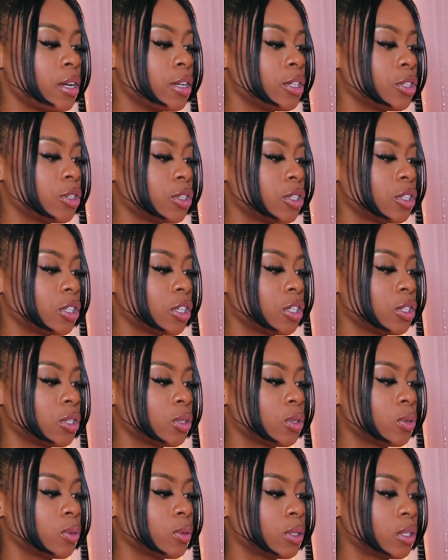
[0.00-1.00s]
So it
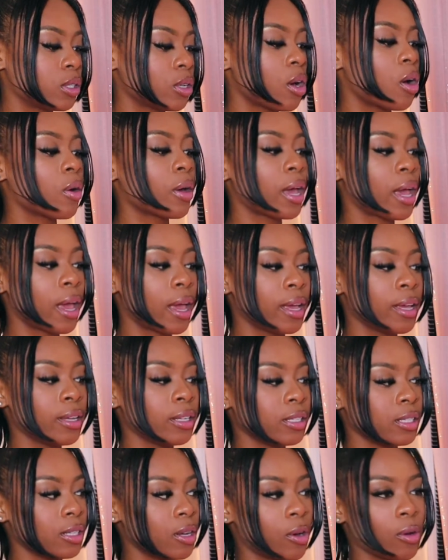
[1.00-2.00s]
says twist. Okay,
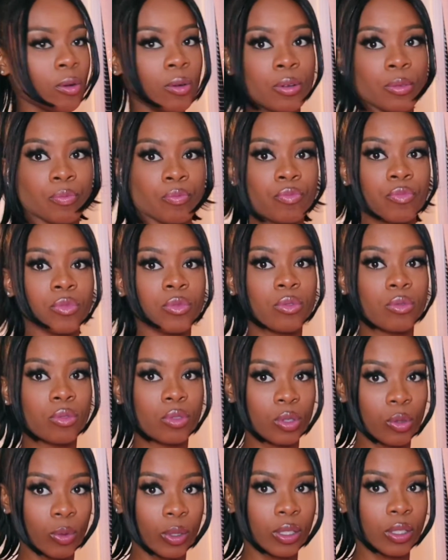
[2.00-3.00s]
so
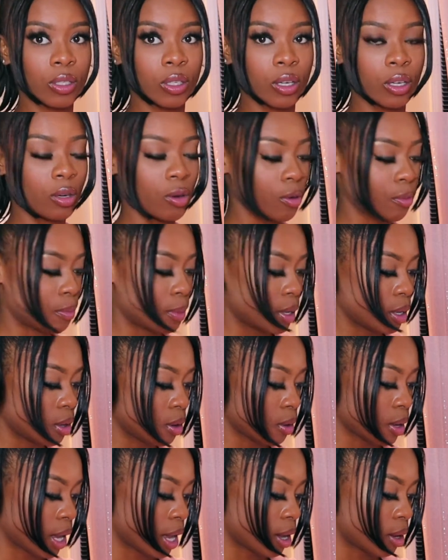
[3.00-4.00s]
twisted it open.
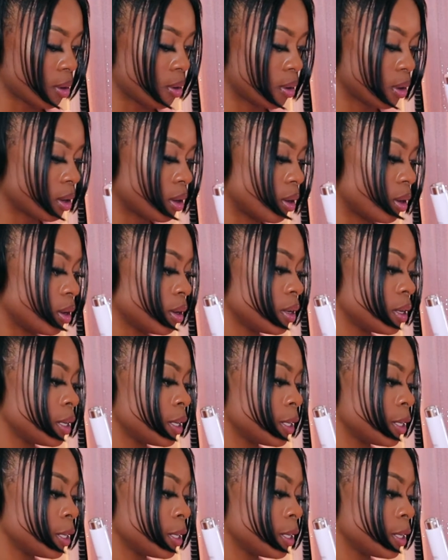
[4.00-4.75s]
Okay, cool, cool.